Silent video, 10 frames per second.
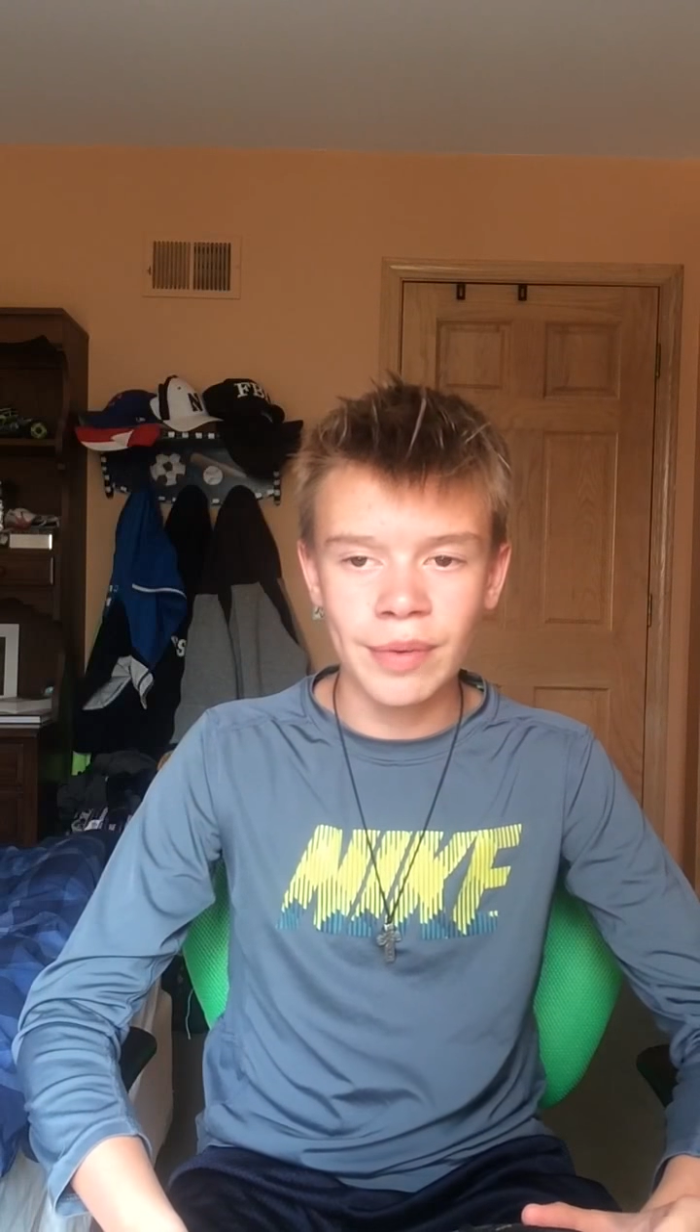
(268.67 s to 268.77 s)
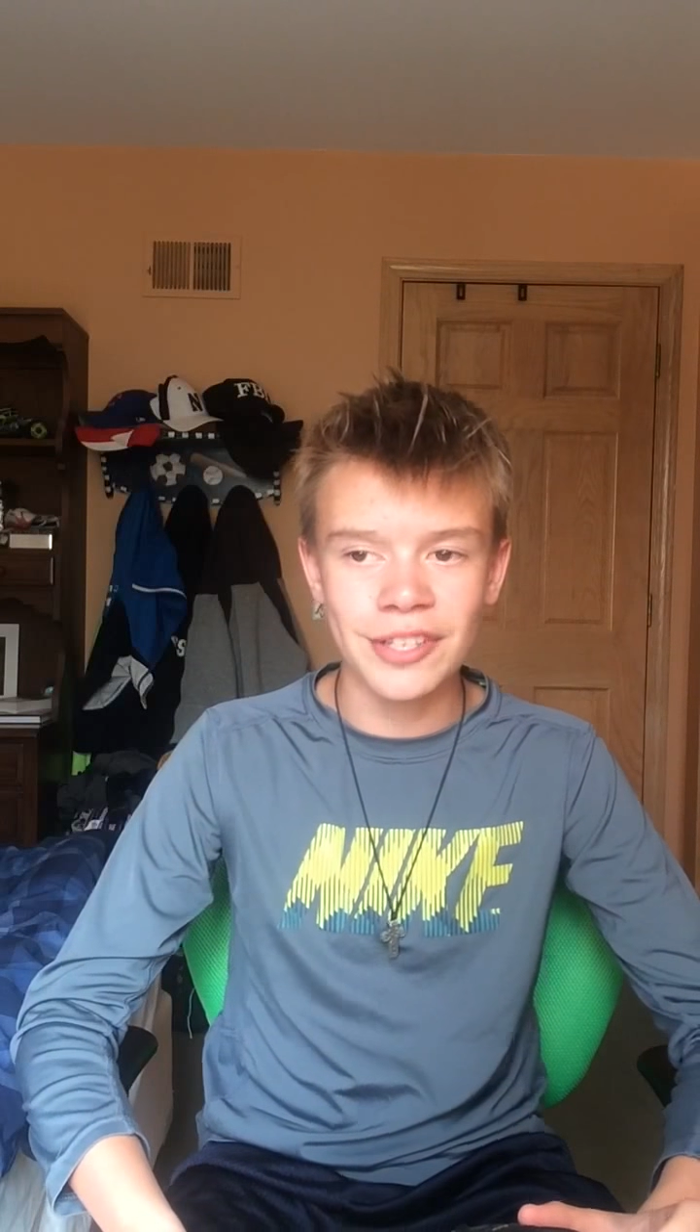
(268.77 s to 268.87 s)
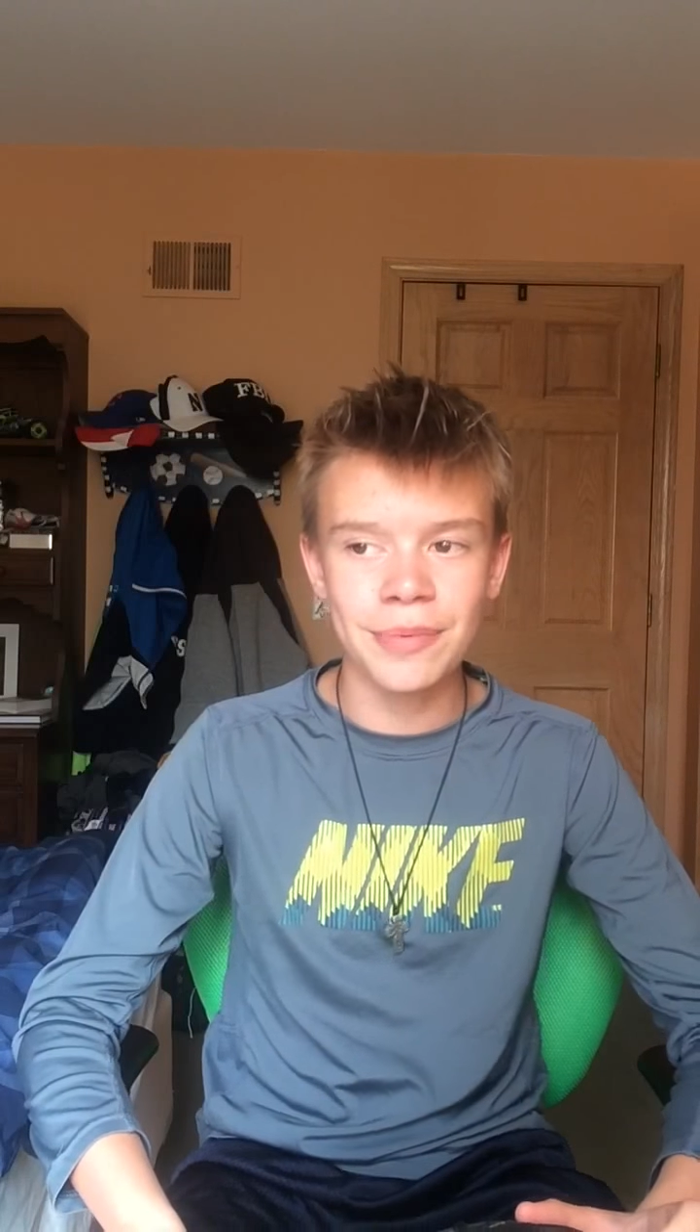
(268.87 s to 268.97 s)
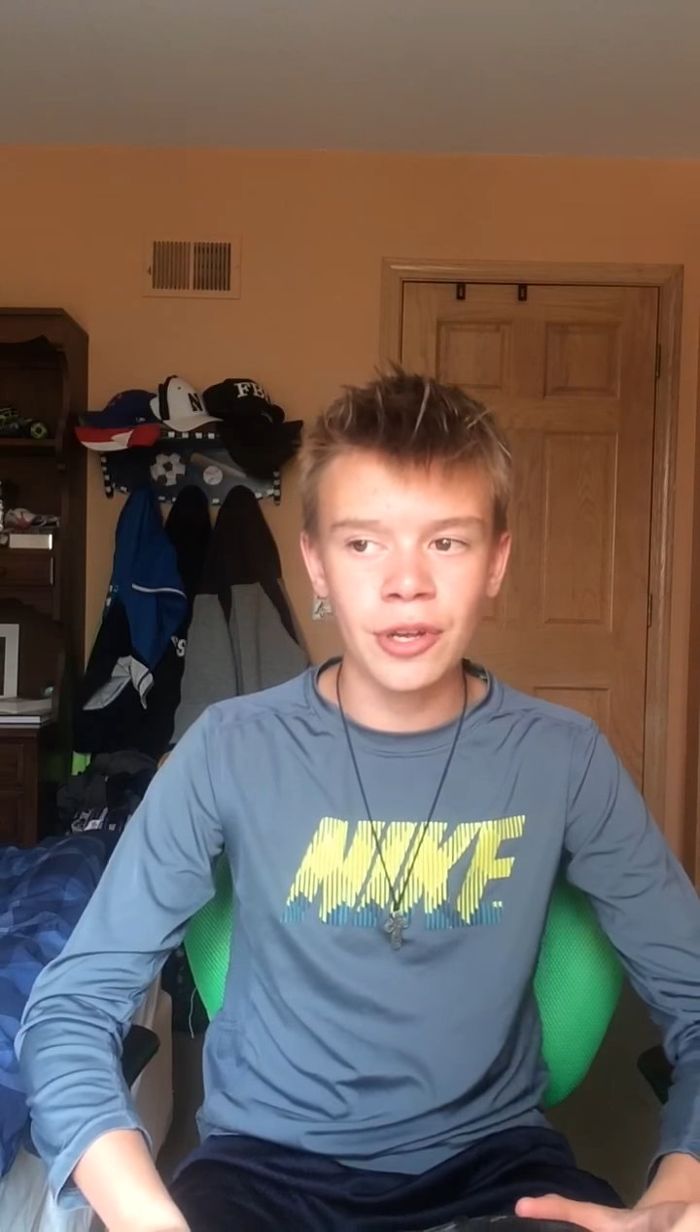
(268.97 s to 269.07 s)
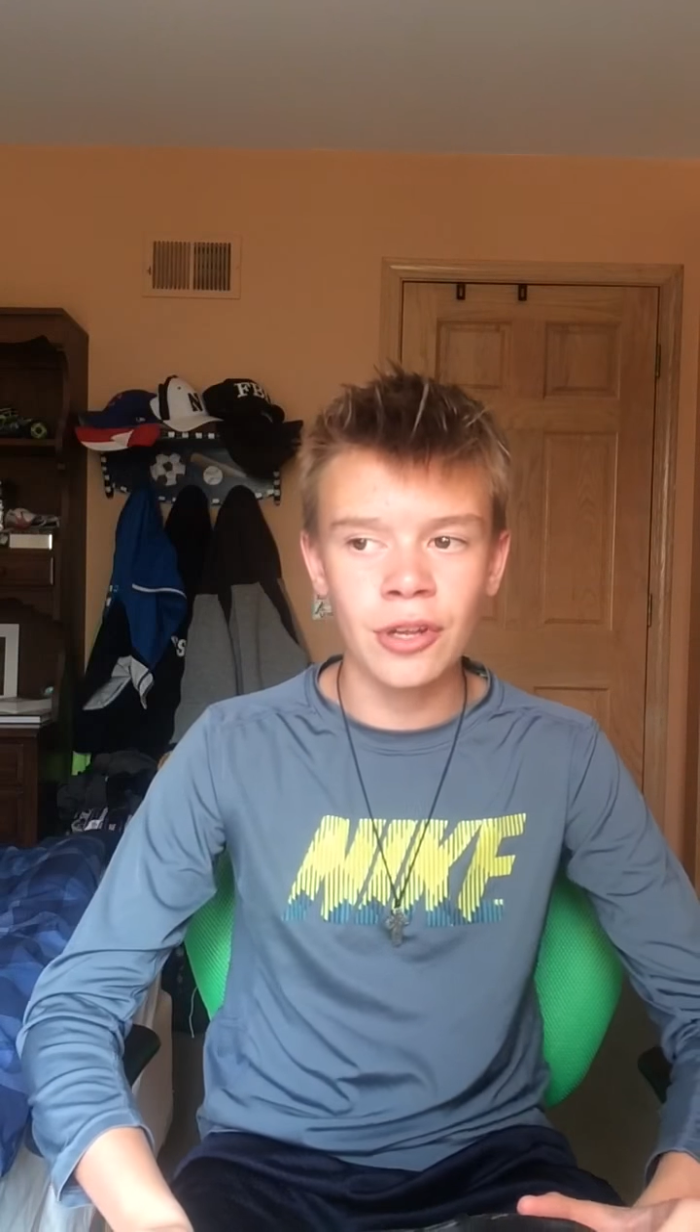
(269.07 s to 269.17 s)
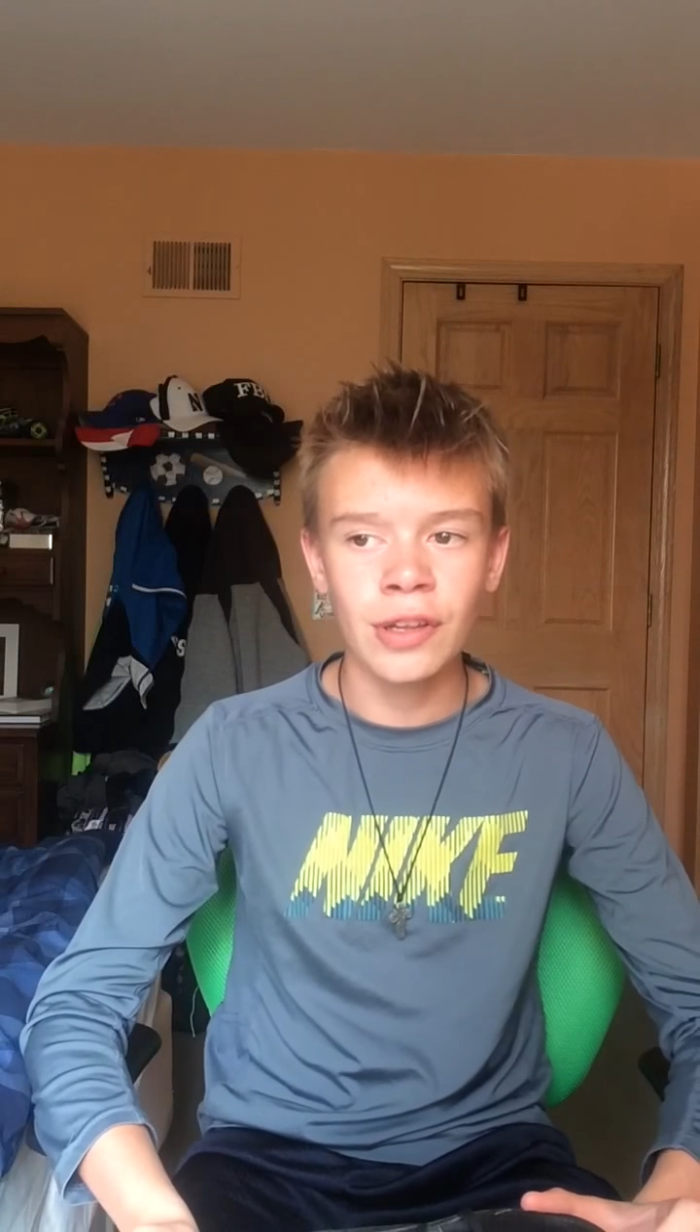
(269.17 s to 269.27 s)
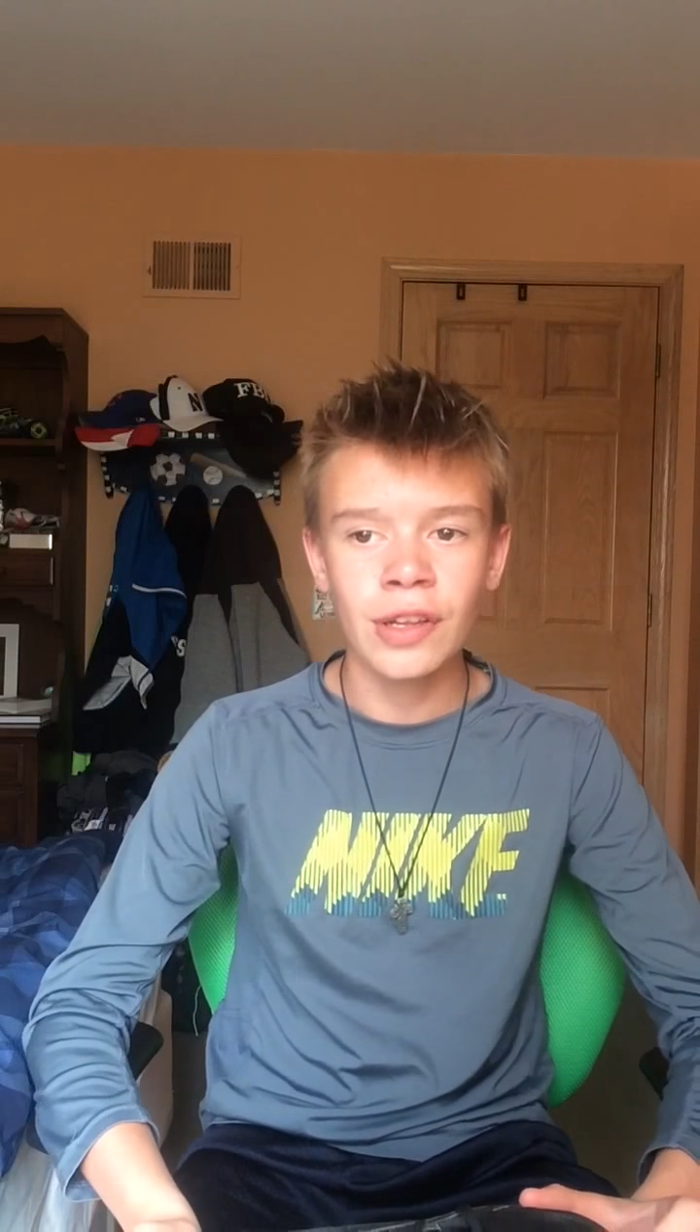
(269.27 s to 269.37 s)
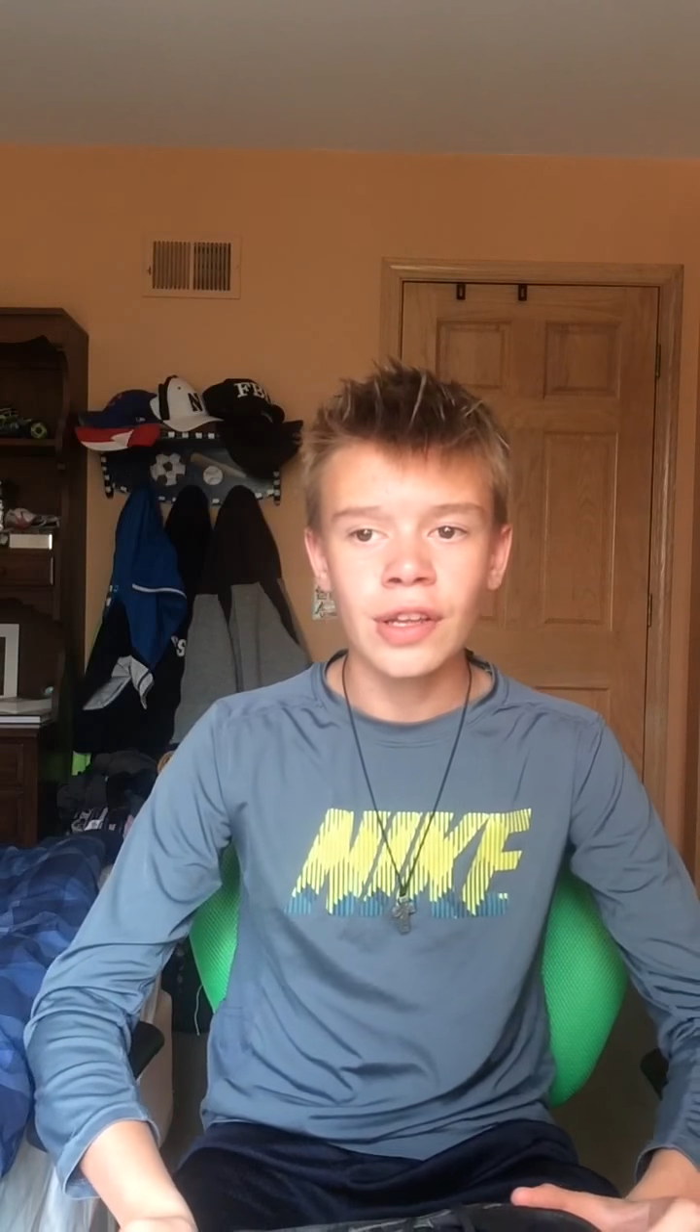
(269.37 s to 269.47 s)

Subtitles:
baseball.